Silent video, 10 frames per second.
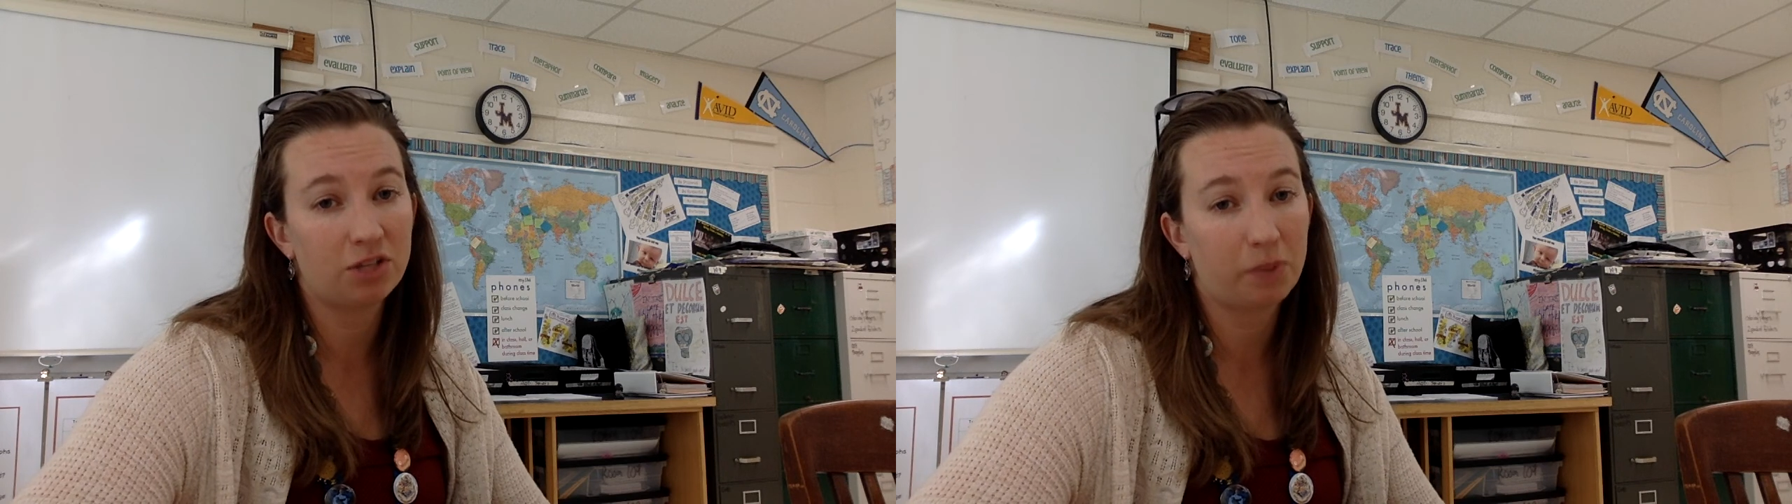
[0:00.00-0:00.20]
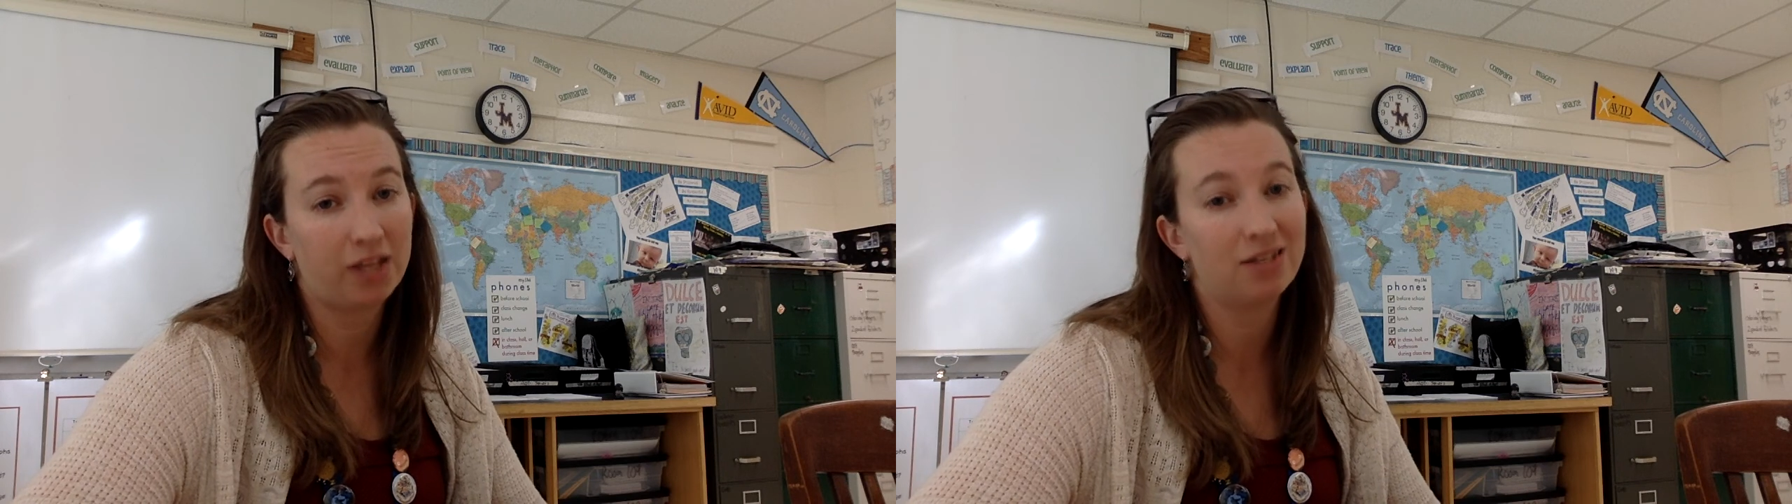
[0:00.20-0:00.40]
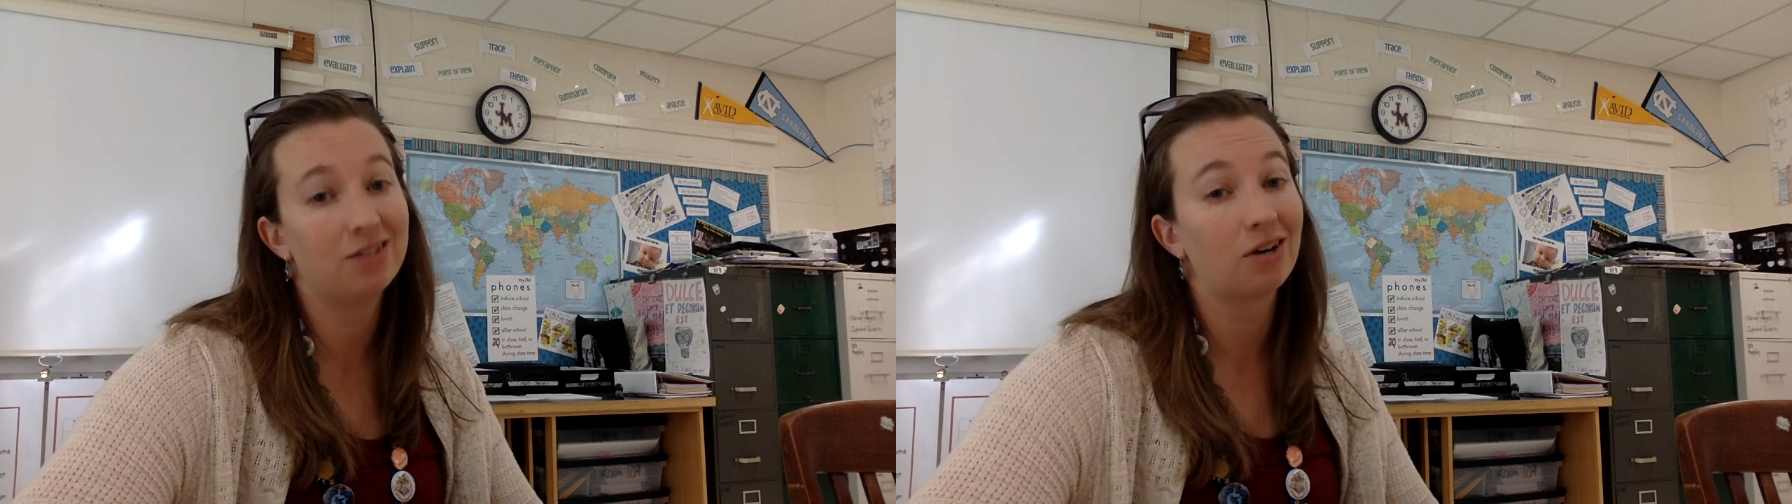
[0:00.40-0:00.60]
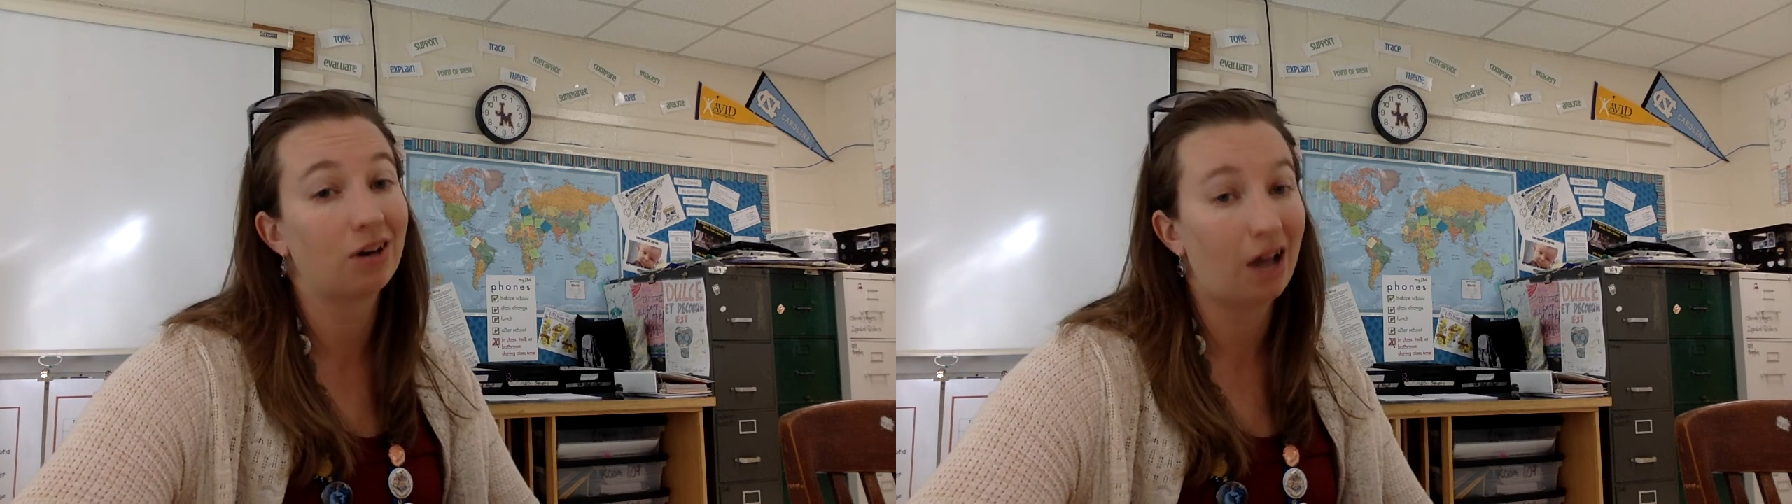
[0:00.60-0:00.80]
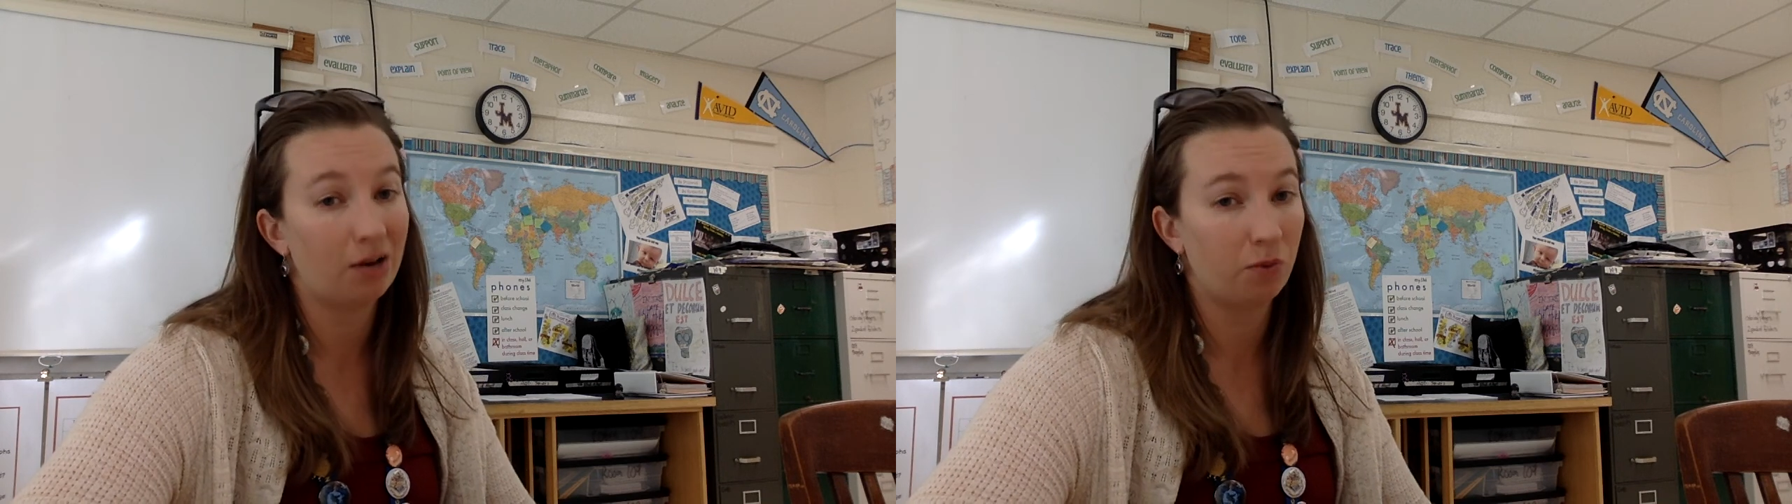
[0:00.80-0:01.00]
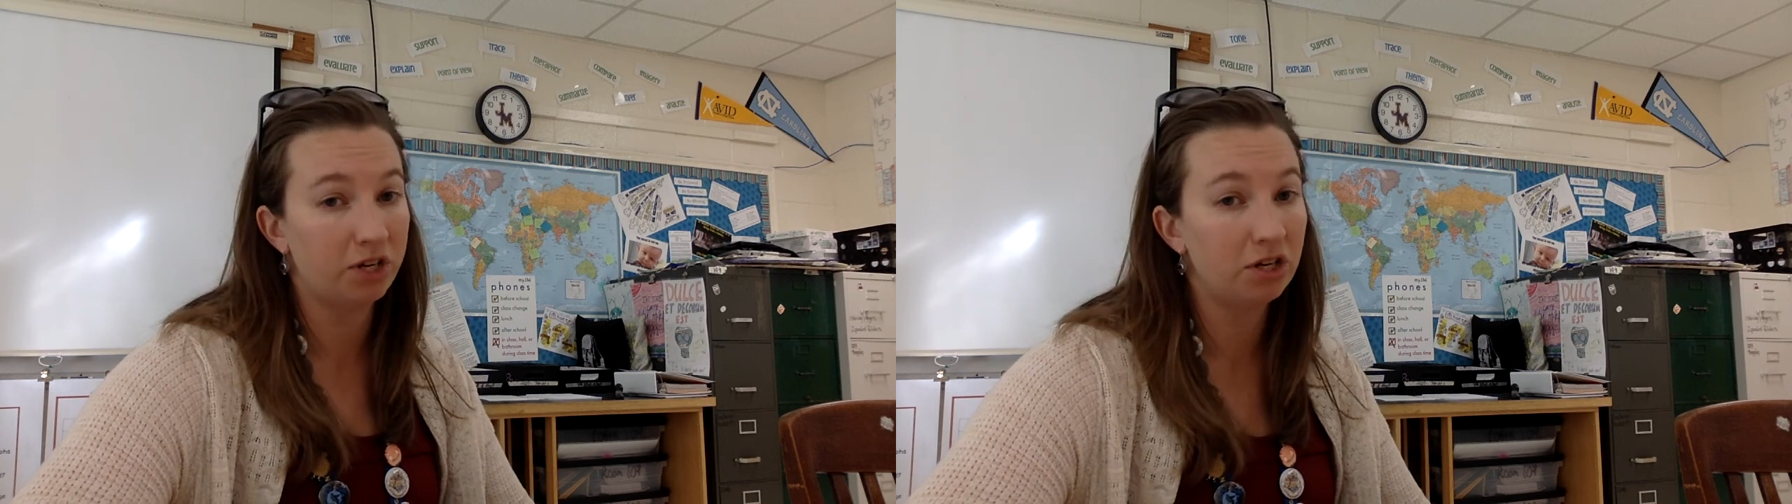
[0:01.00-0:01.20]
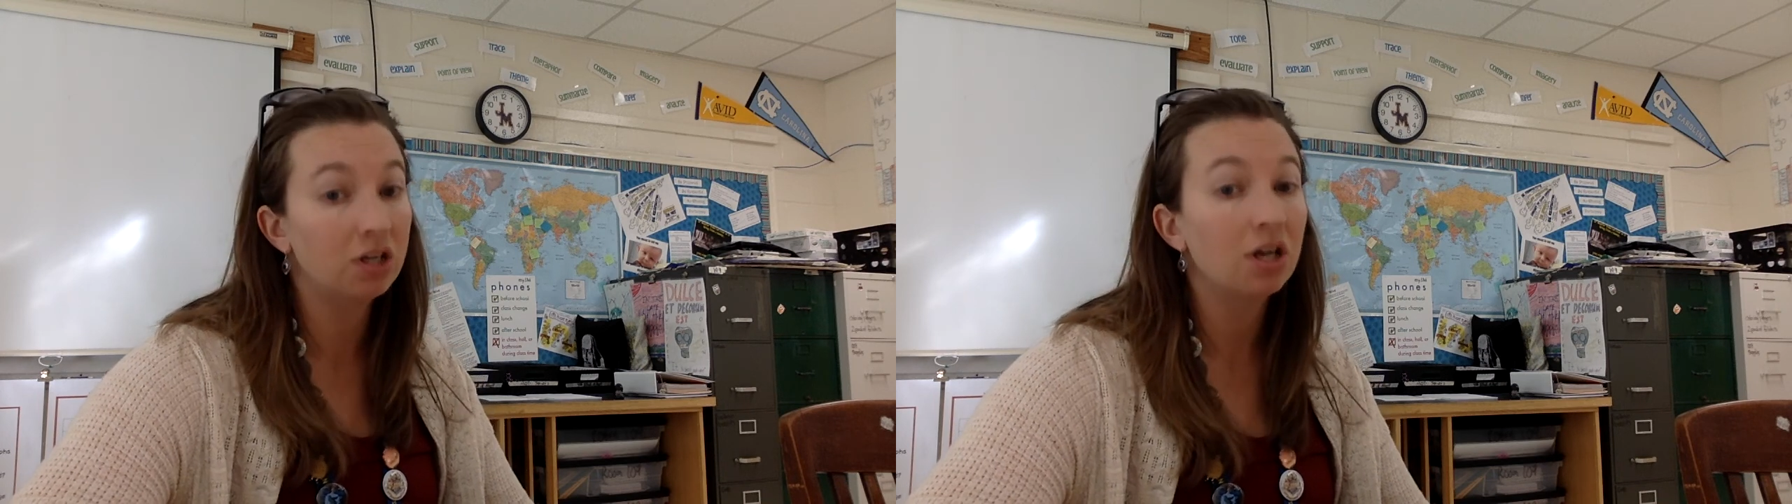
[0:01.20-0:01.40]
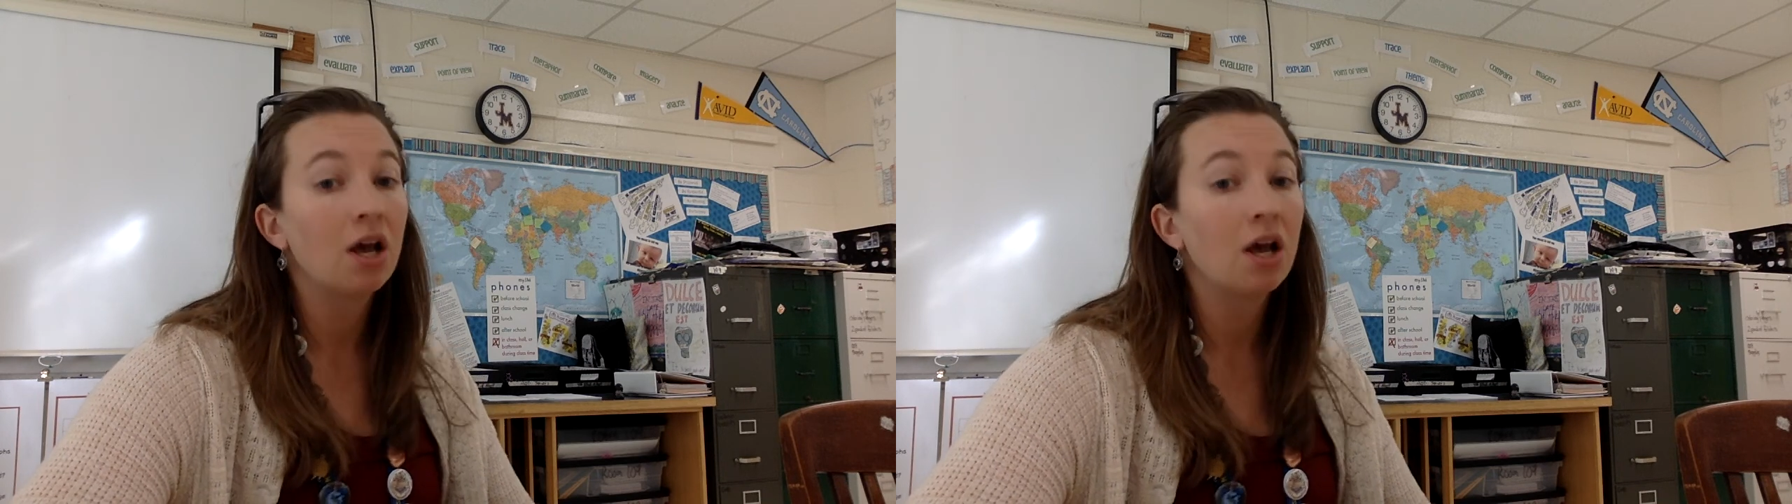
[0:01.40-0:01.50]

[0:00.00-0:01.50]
places are kind of weird.